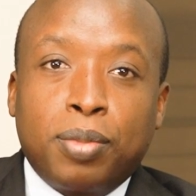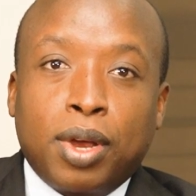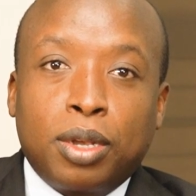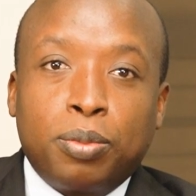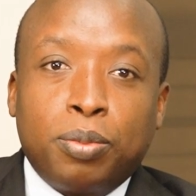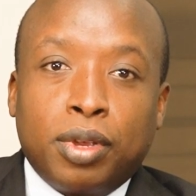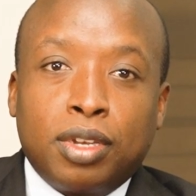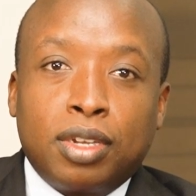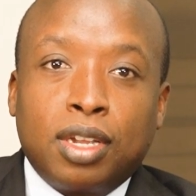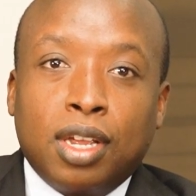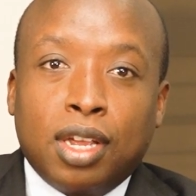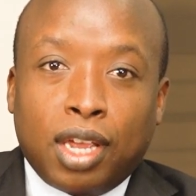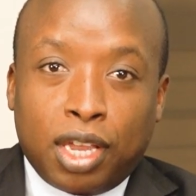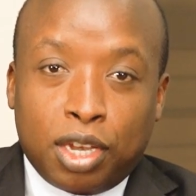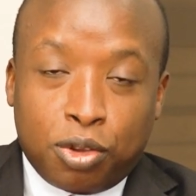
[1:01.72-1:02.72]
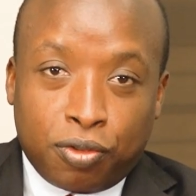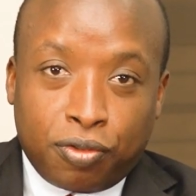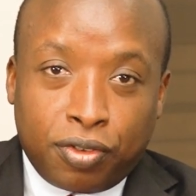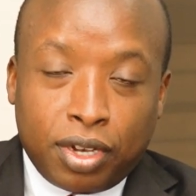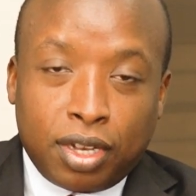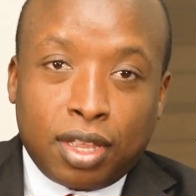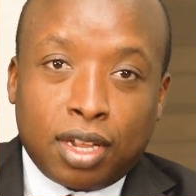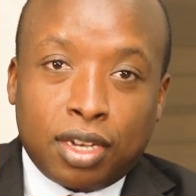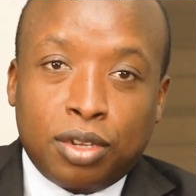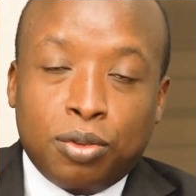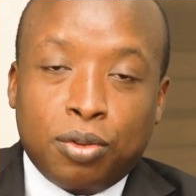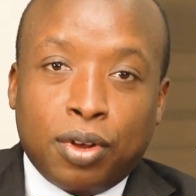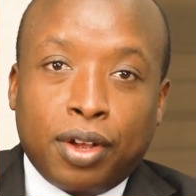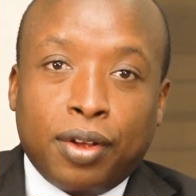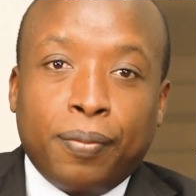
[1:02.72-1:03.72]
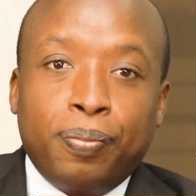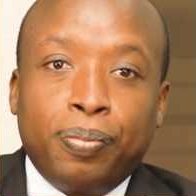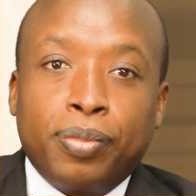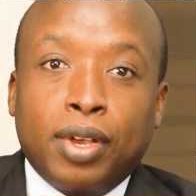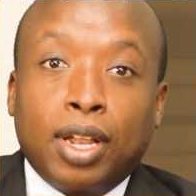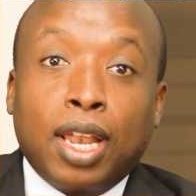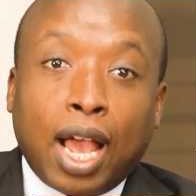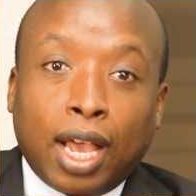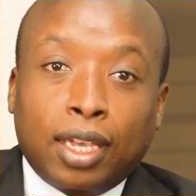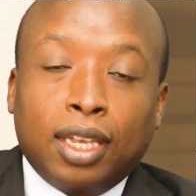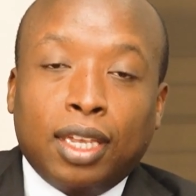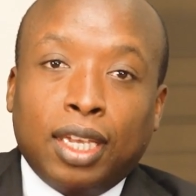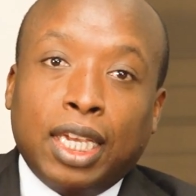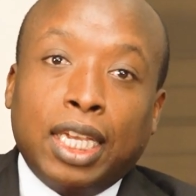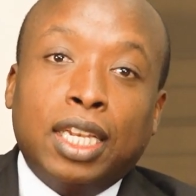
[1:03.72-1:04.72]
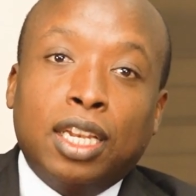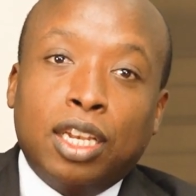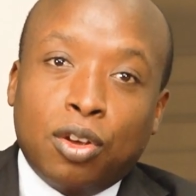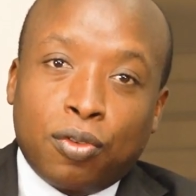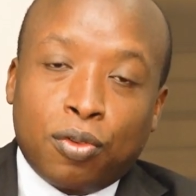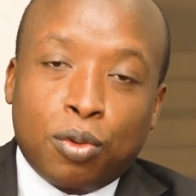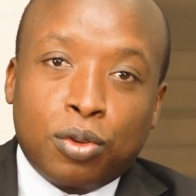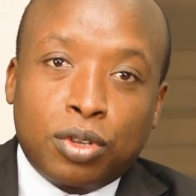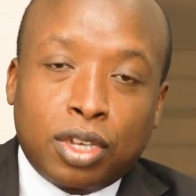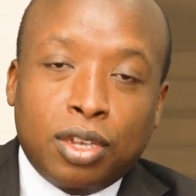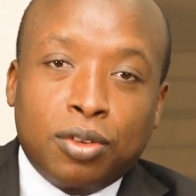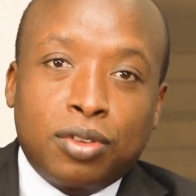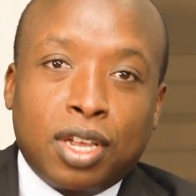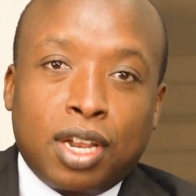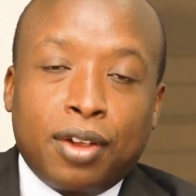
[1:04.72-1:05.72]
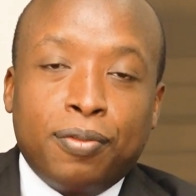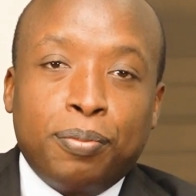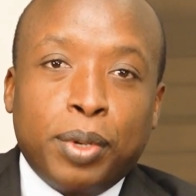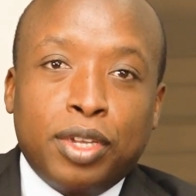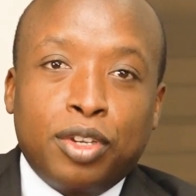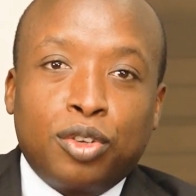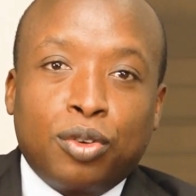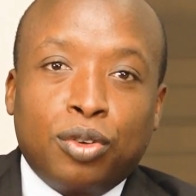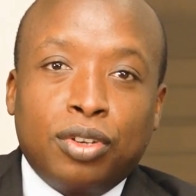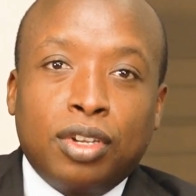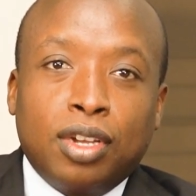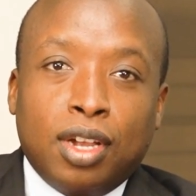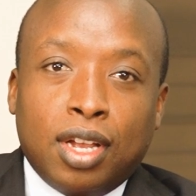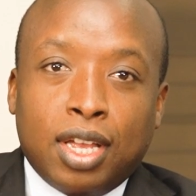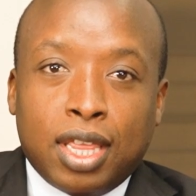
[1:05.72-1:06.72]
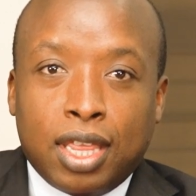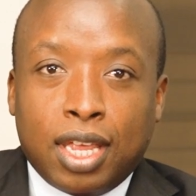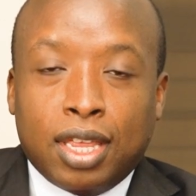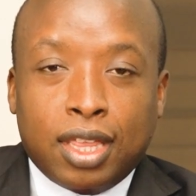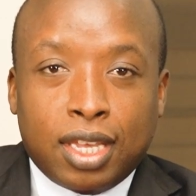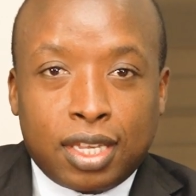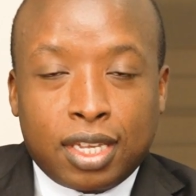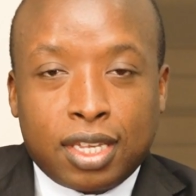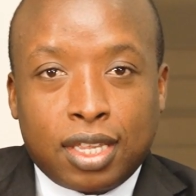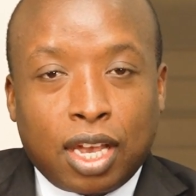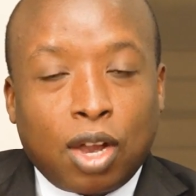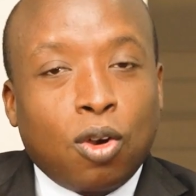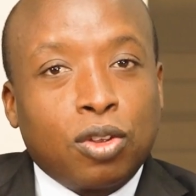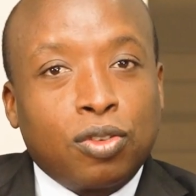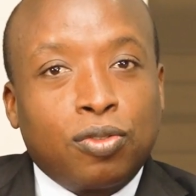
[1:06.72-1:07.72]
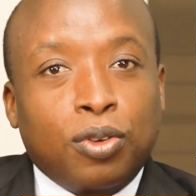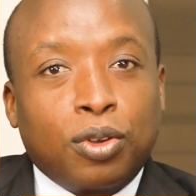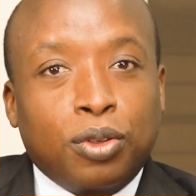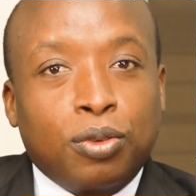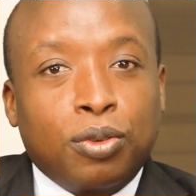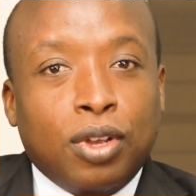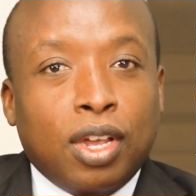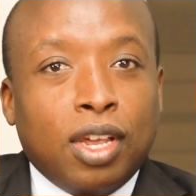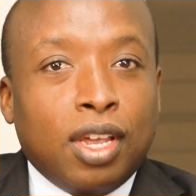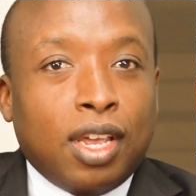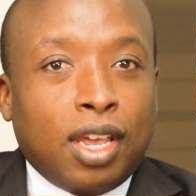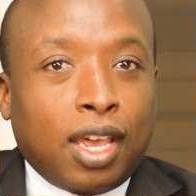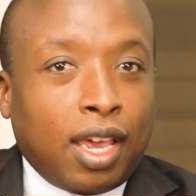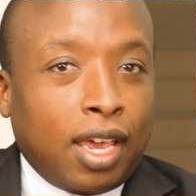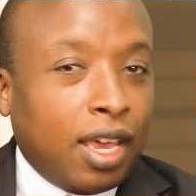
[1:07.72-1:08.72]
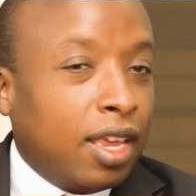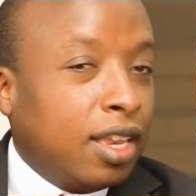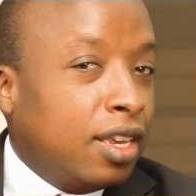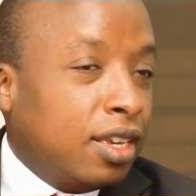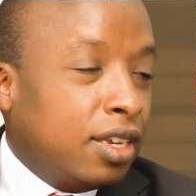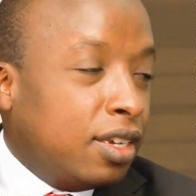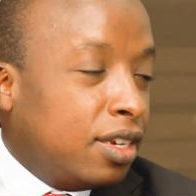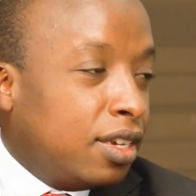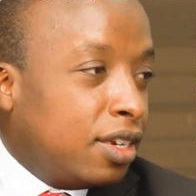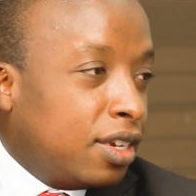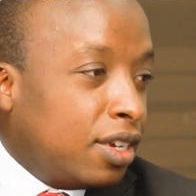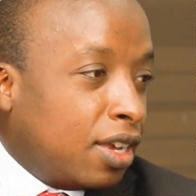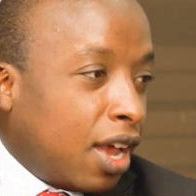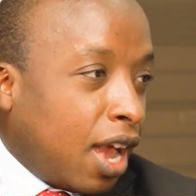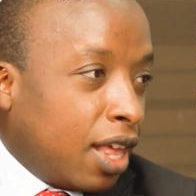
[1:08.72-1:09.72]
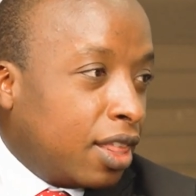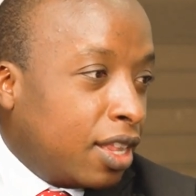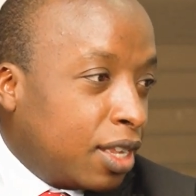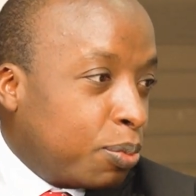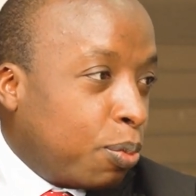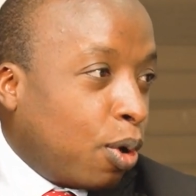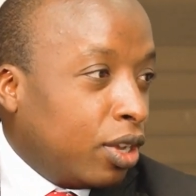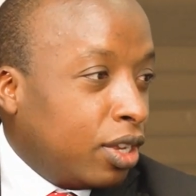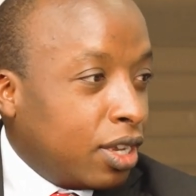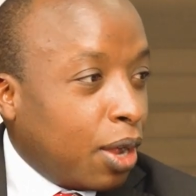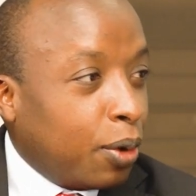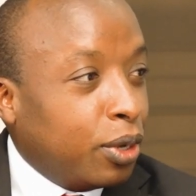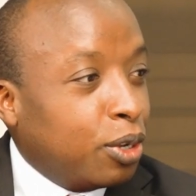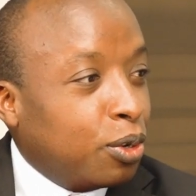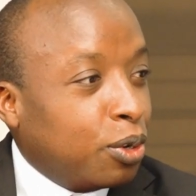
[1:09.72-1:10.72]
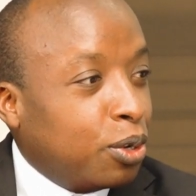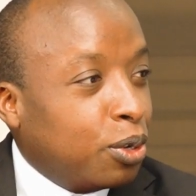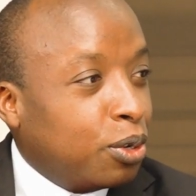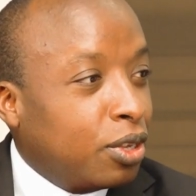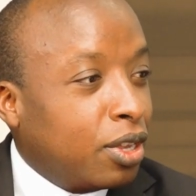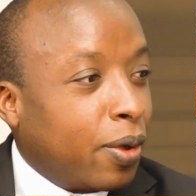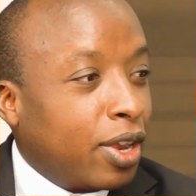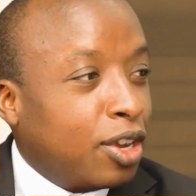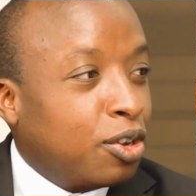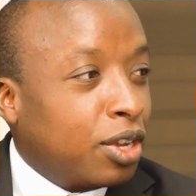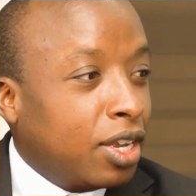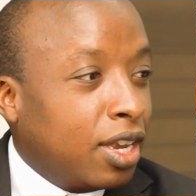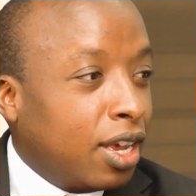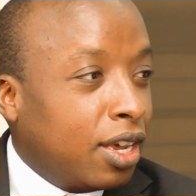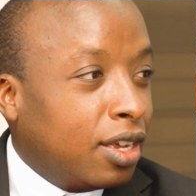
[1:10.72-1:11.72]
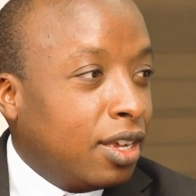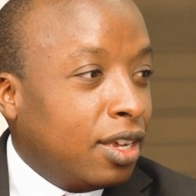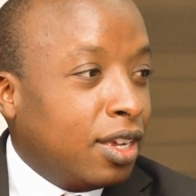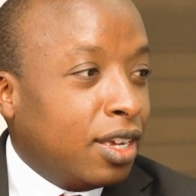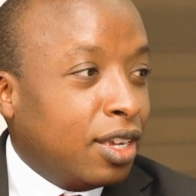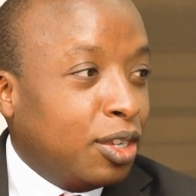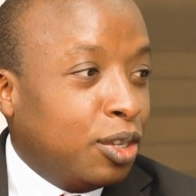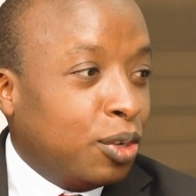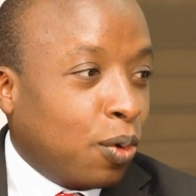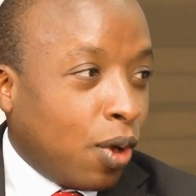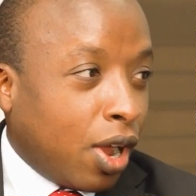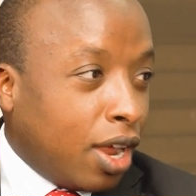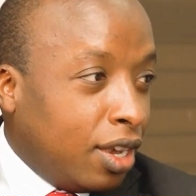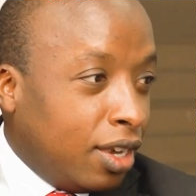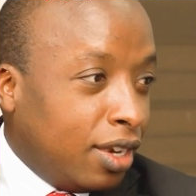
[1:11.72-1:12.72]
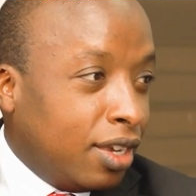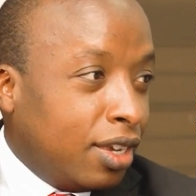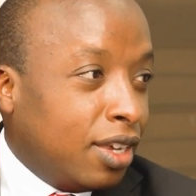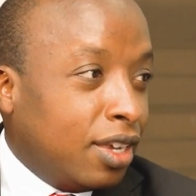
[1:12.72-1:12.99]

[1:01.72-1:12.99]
department and you feel that you are lacking in any of those skills that I've mentioned, then this is the course for you. And at this point, I'll introduce our trainer, Joanne.